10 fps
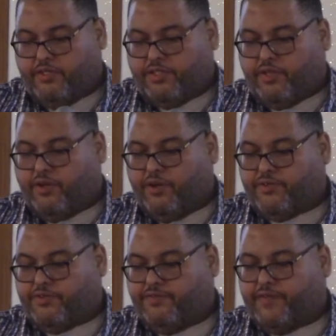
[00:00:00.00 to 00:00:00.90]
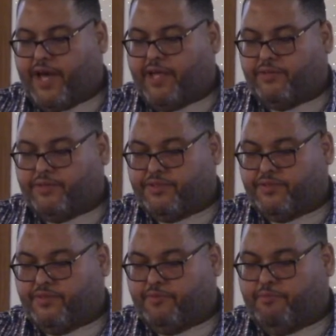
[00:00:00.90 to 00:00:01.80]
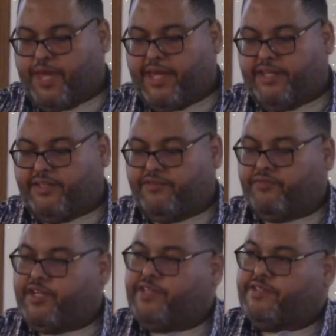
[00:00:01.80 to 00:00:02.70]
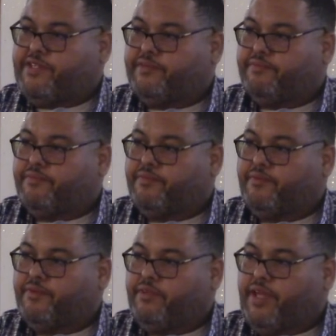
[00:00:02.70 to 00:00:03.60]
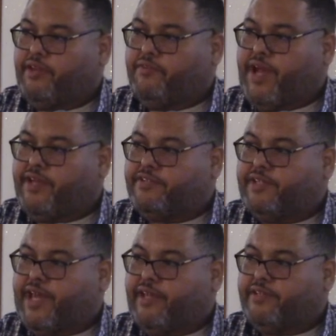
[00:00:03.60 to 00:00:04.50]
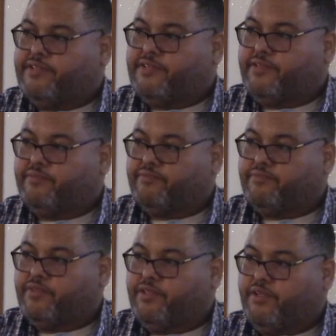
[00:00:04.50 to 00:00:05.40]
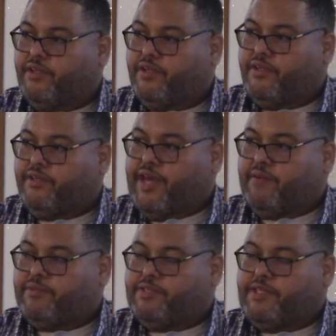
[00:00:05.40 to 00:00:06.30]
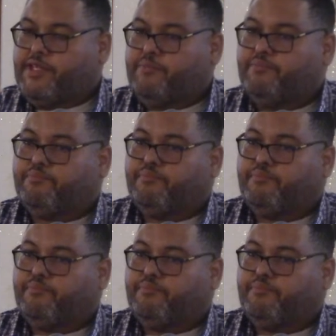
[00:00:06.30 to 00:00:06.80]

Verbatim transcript: She calls her followers to abandon reason and rationality. That was deep.